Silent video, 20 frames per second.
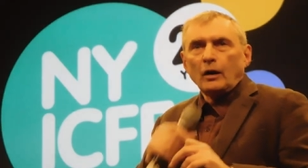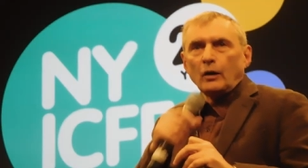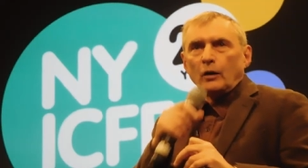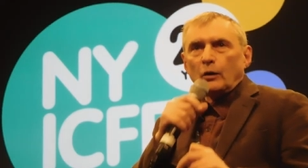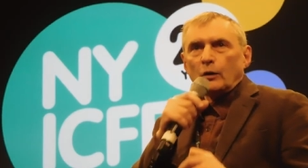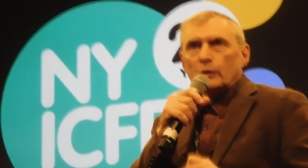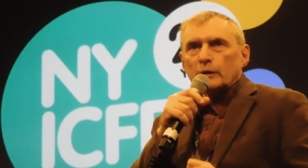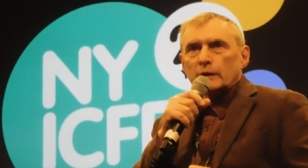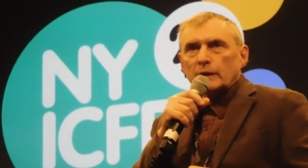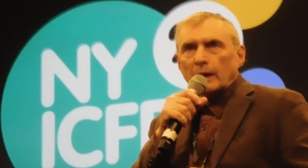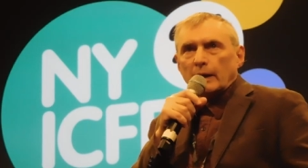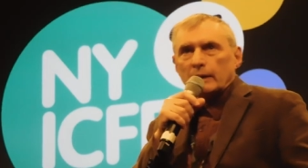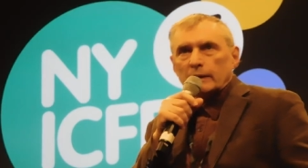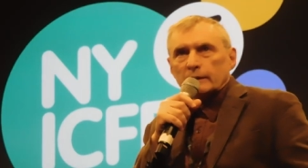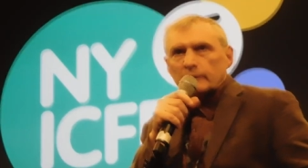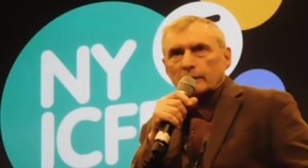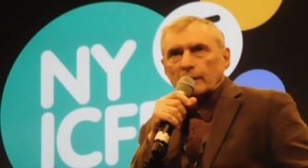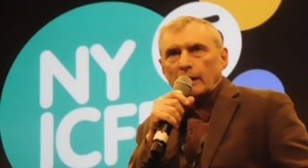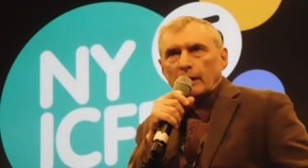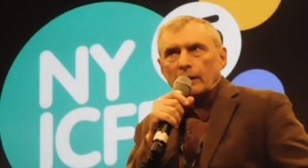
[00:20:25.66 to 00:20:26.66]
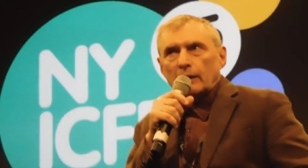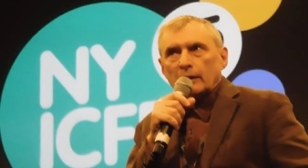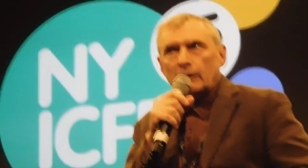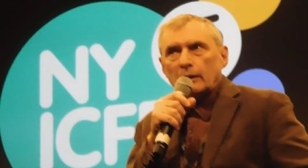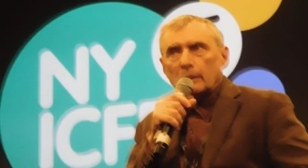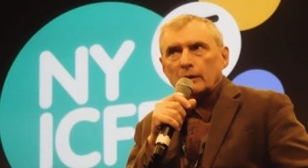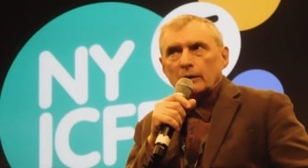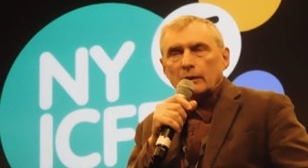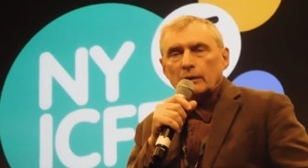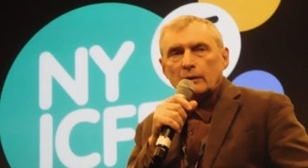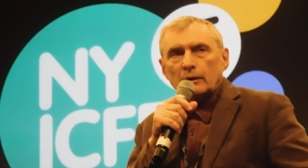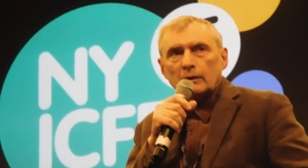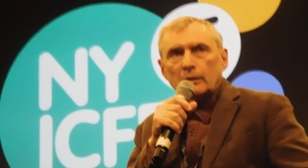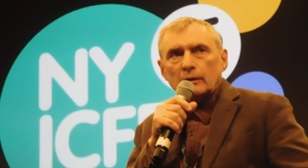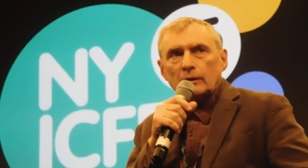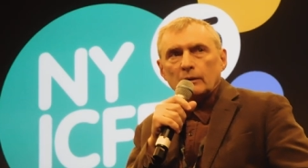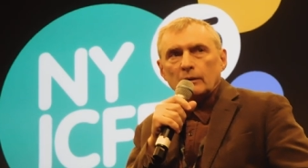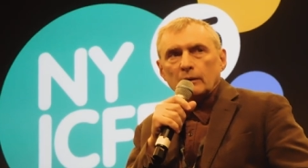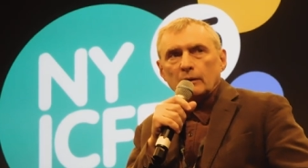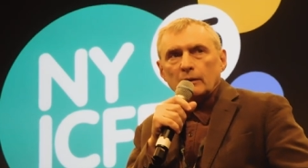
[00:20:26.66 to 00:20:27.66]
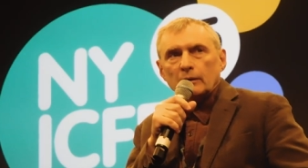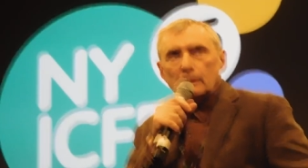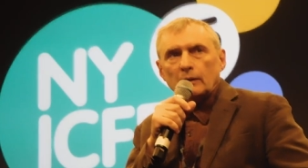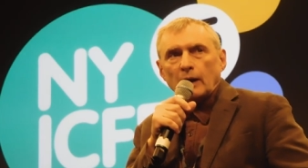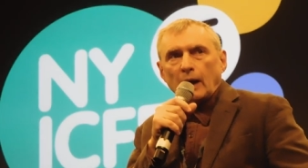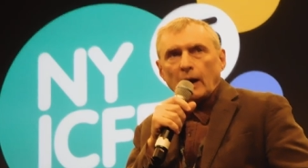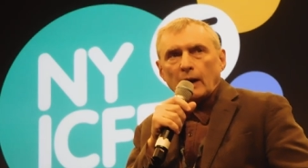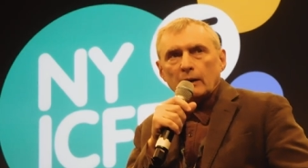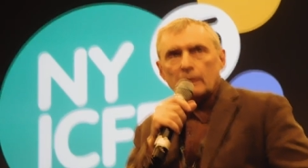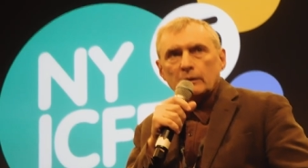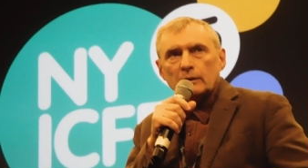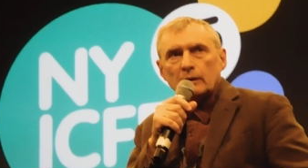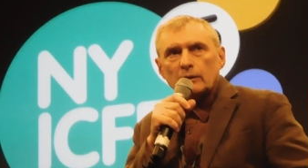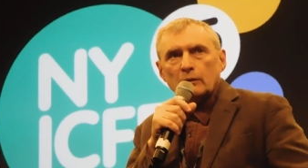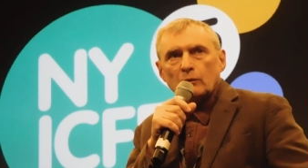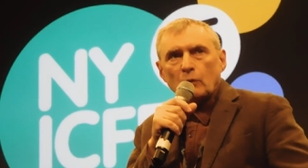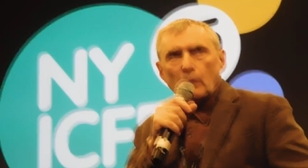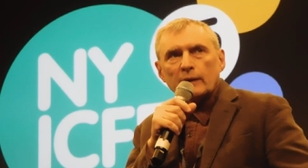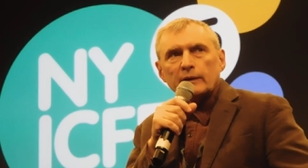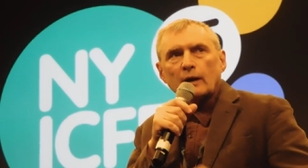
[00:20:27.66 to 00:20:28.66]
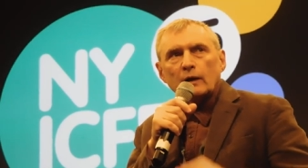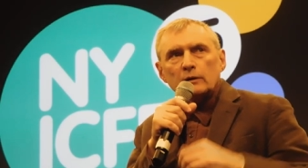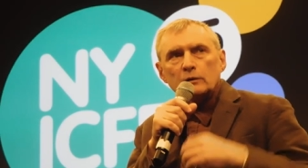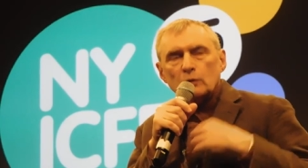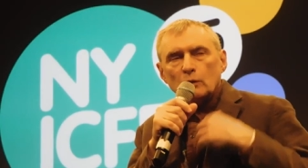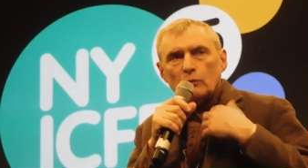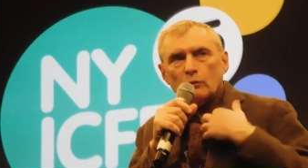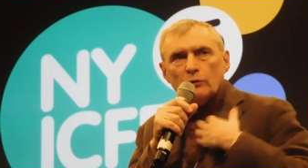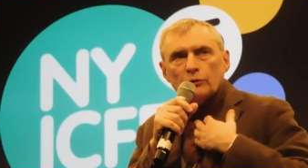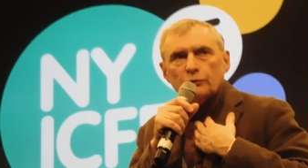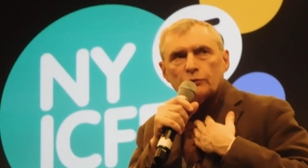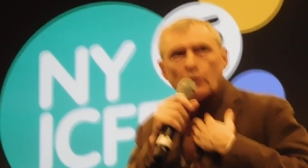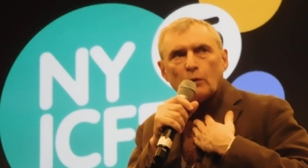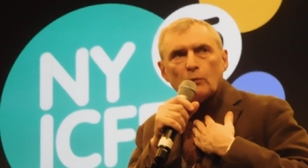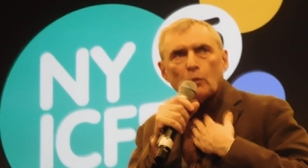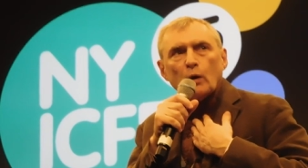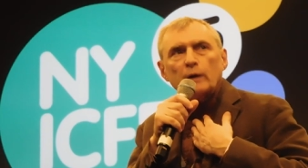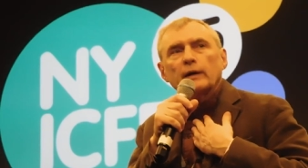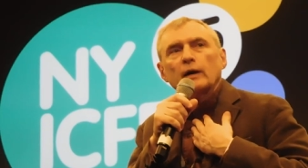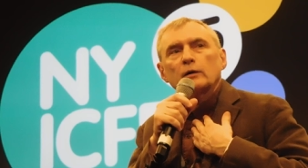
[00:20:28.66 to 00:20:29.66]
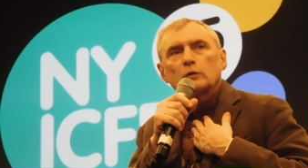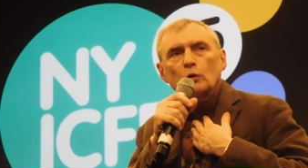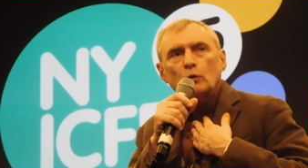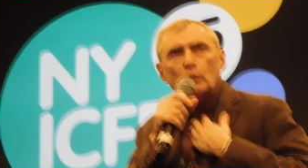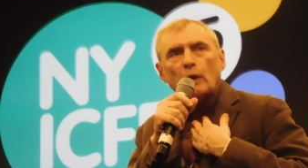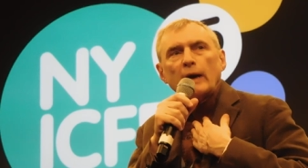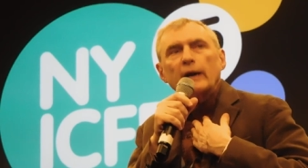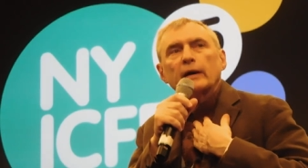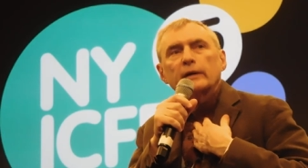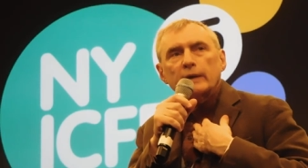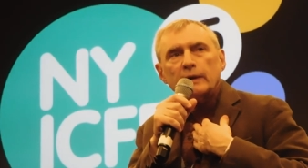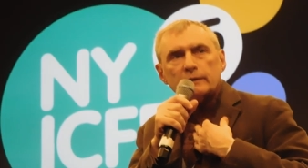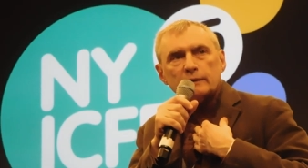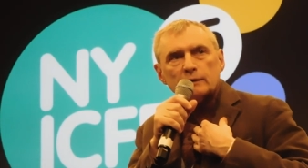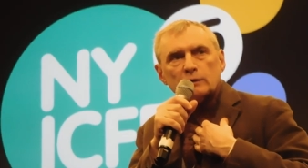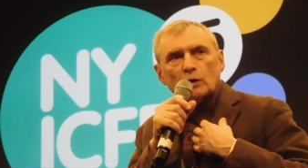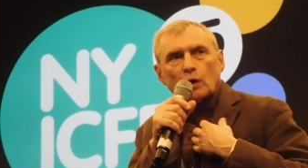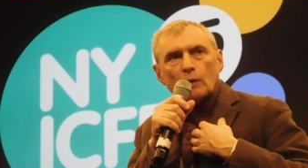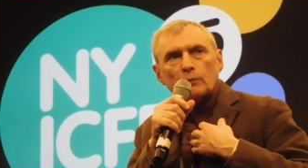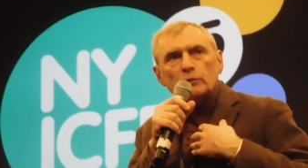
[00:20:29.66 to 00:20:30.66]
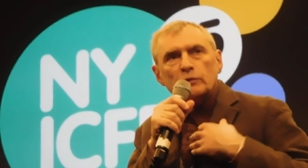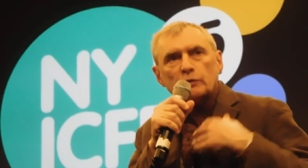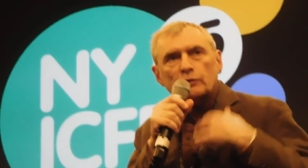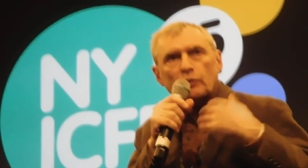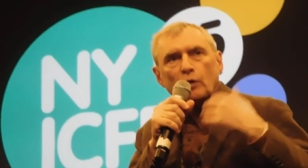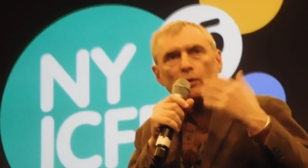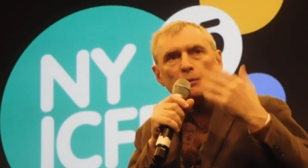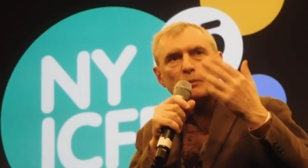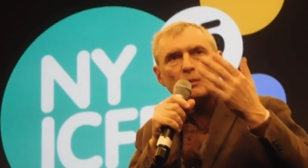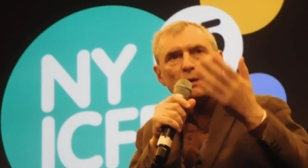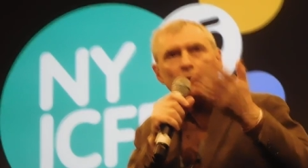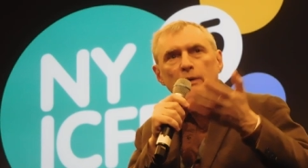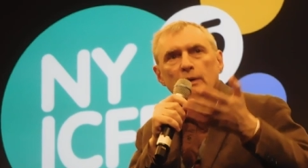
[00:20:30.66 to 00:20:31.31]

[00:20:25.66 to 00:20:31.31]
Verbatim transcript: Oh yes. Uh, I, what I from what I know, Ernest comes from